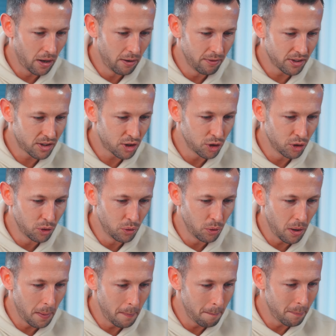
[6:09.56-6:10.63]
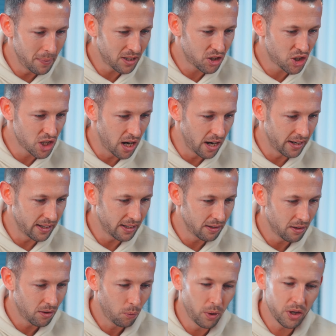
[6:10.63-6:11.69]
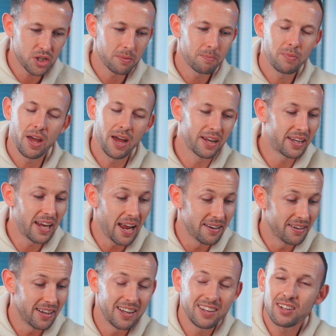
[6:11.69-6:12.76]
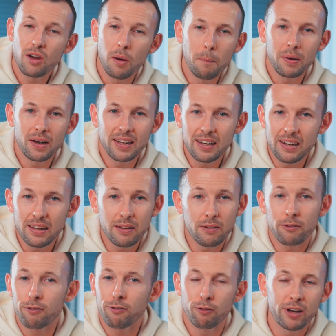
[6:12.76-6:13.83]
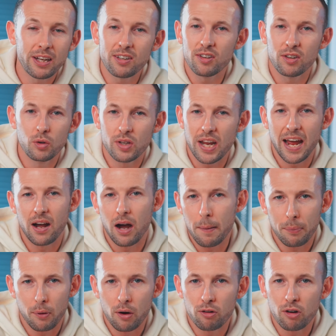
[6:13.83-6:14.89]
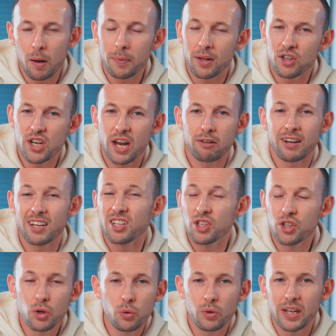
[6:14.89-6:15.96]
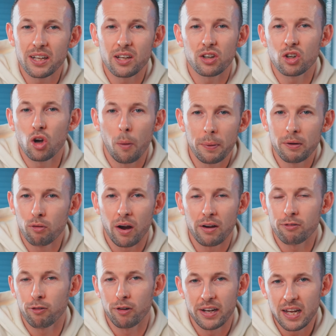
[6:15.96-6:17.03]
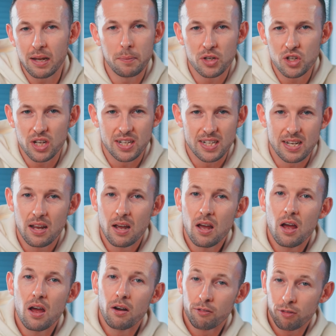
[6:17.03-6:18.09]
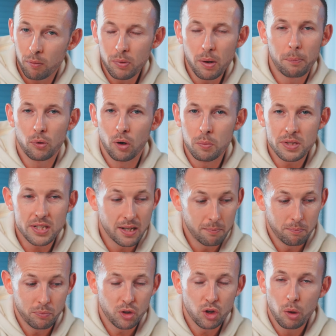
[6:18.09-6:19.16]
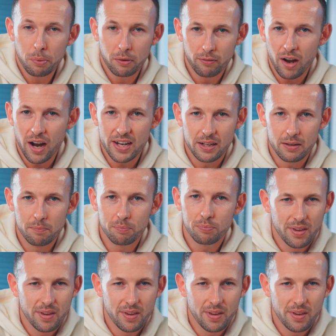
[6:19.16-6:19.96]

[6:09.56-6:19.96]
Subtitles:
over to Midjourney, which again is a completely free to use AI program that generates unique copyright-free images from the prompts that you provide it.